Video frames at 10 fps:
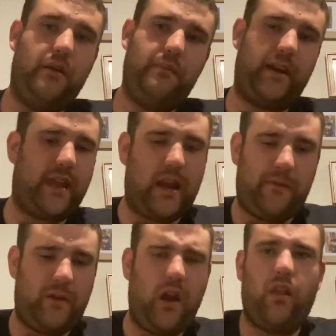But again,
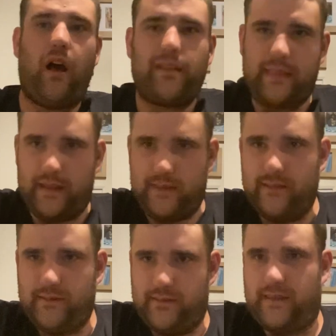if you don't like the
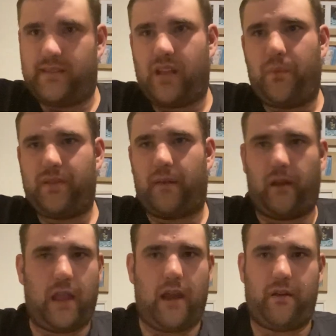this type of stuff
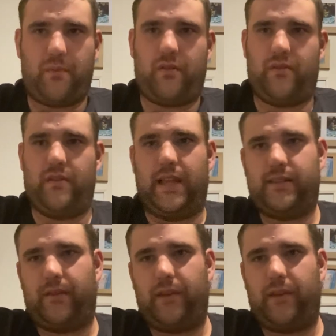like Harry Potter and that stuff,